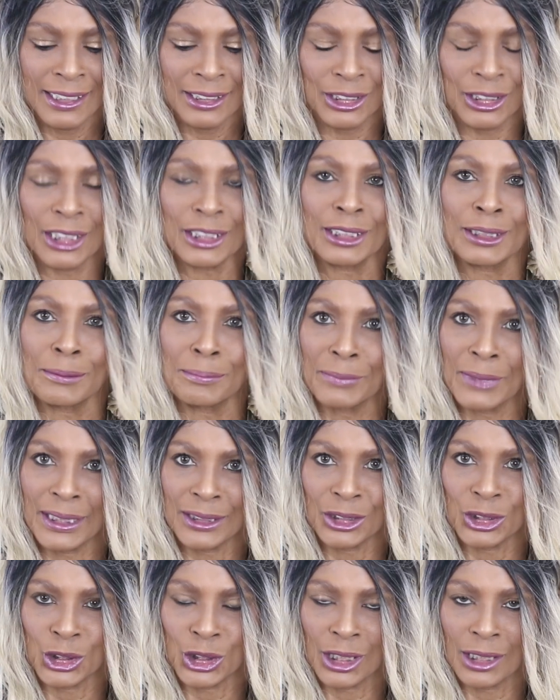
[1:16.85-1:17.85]
Just to
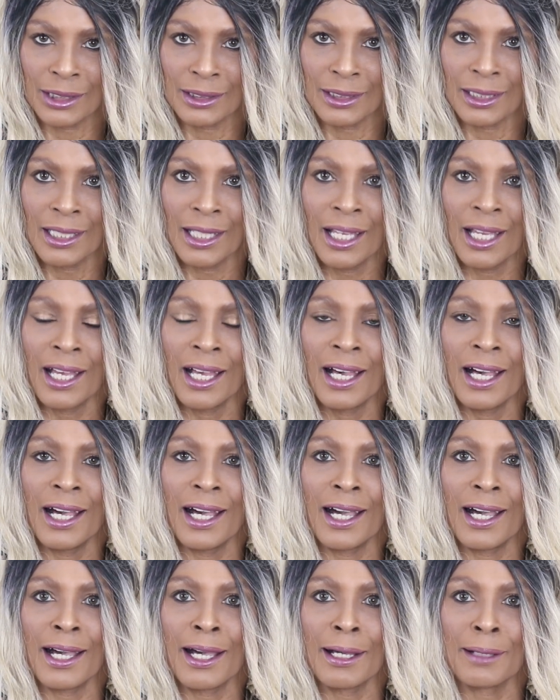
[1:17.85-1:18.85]
mention,
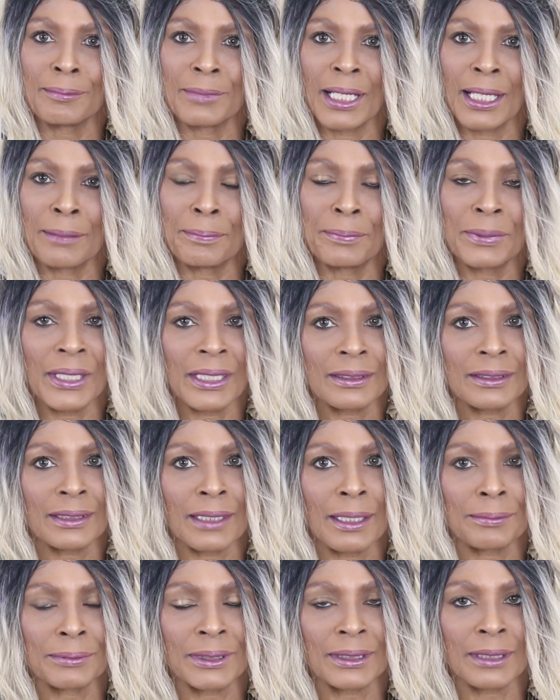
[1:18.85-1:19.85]
I picked
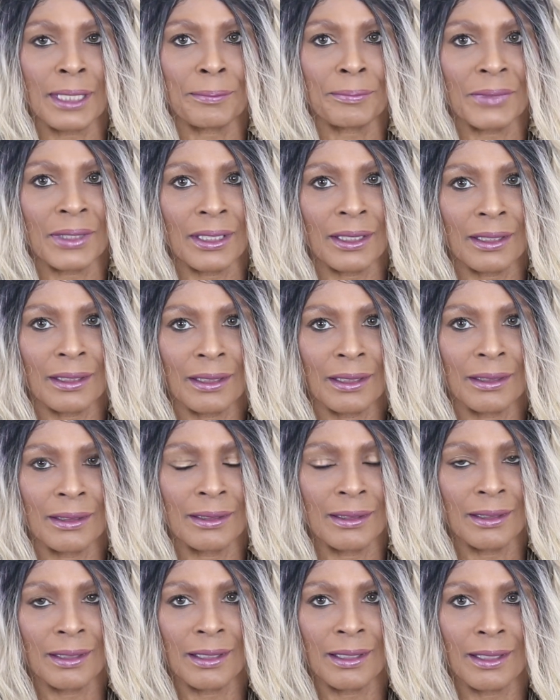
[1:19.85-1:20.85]
up something
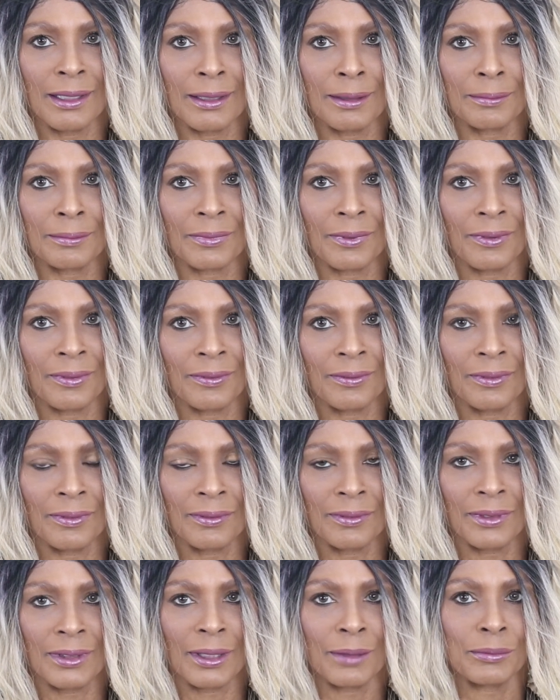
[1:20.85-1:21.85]

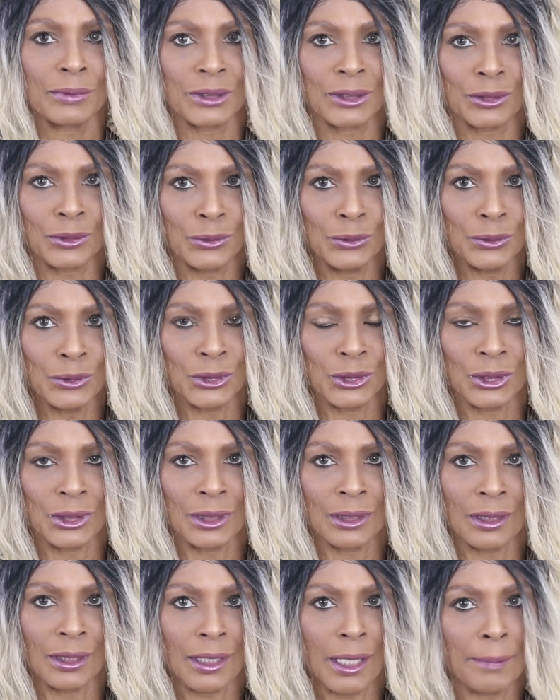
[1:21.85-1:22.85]
that was
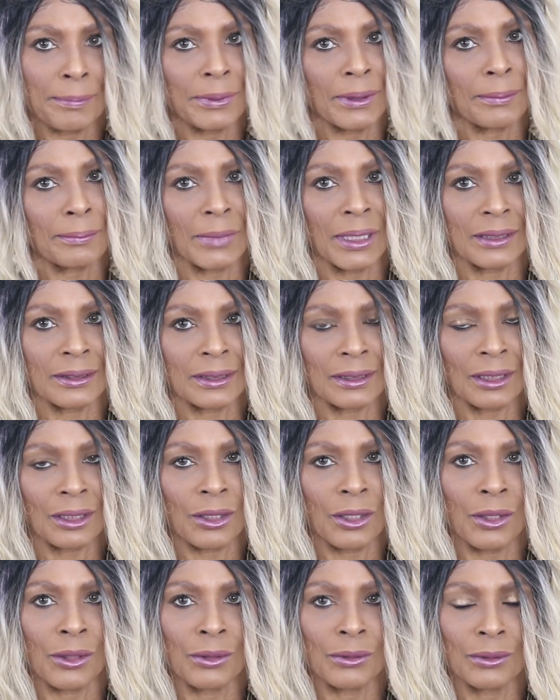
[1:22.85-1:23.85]
Gucci a couple of months
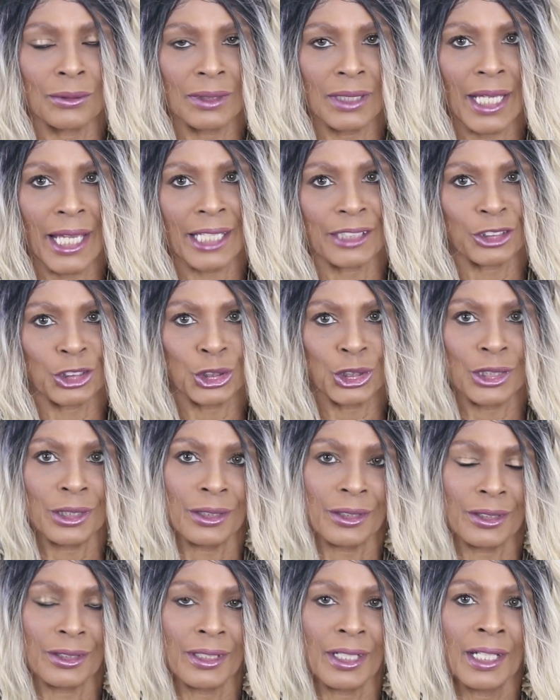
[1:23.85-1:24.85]
ago, last
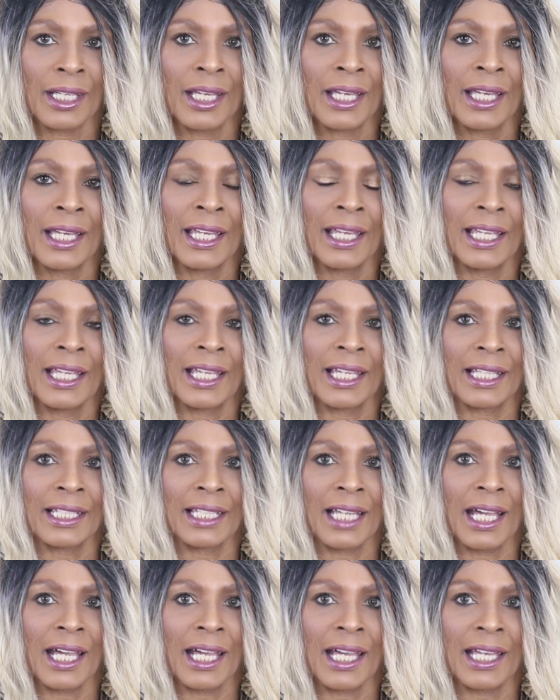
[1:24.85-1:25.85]
year, and
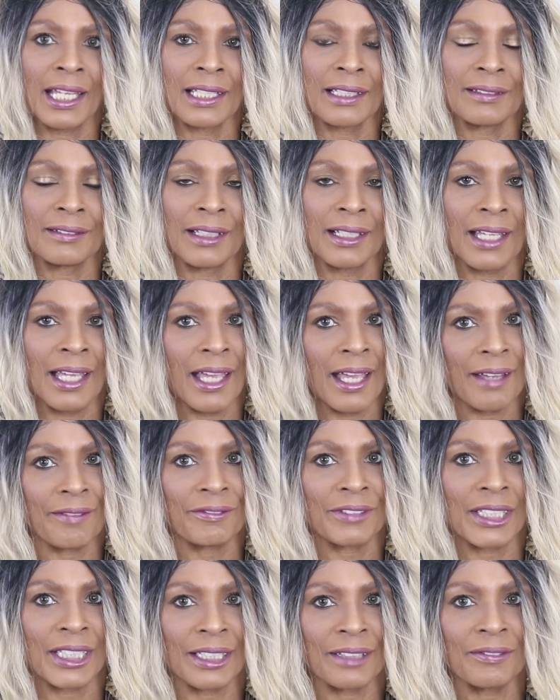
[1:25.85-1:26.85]
I have
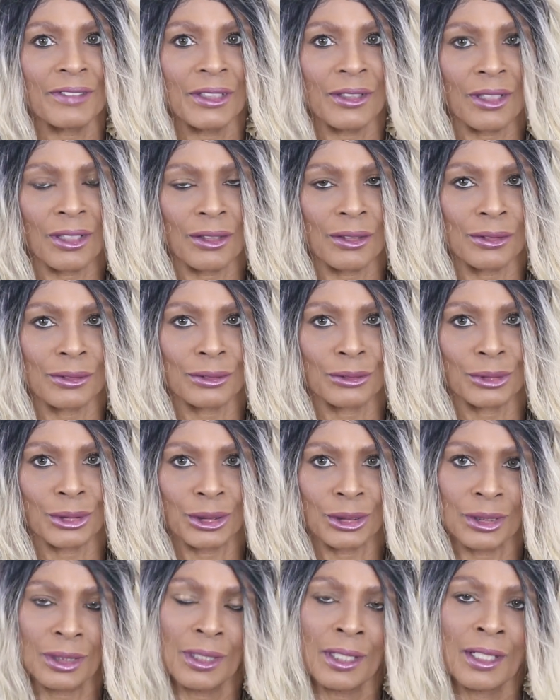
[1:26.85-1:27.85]
given those